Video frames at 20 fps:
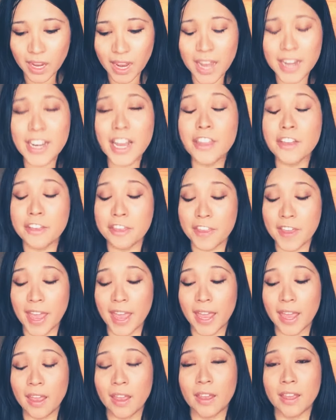another
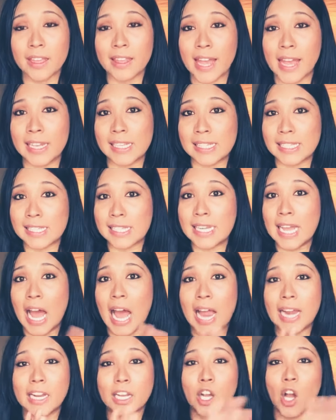thing that's
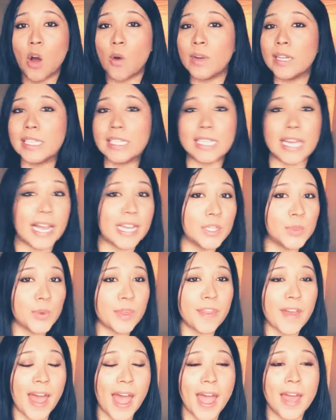kind of coincides
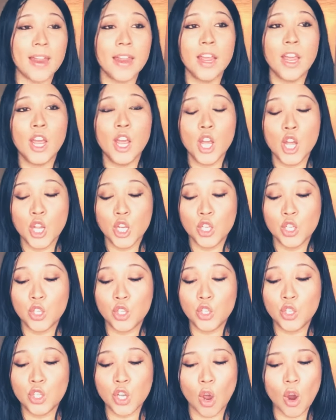with that
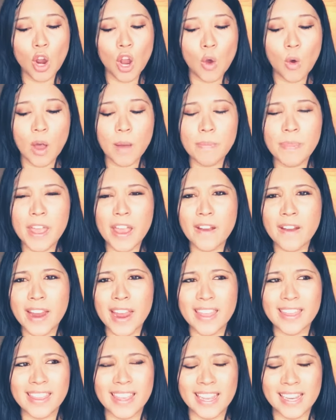don't go up
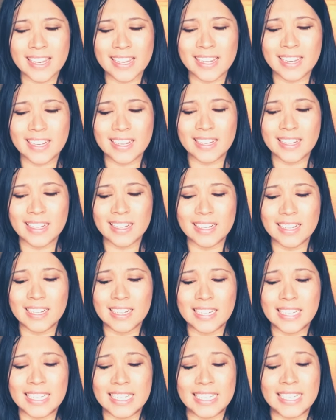there and then
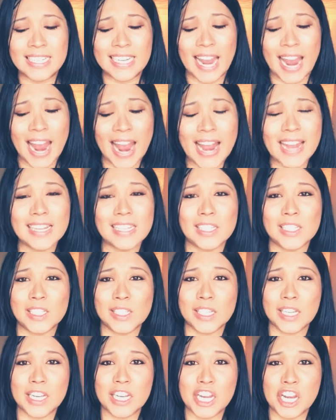dance
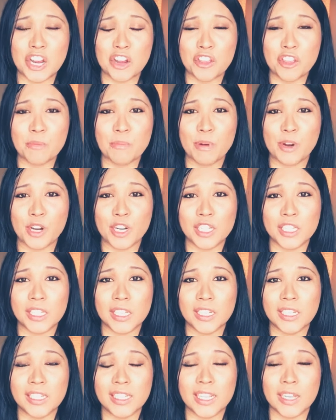near the
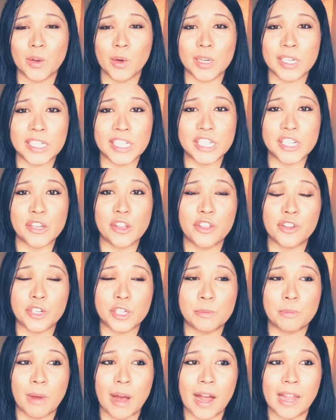person to or steal their
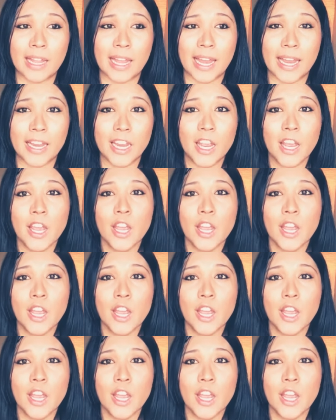spotlight.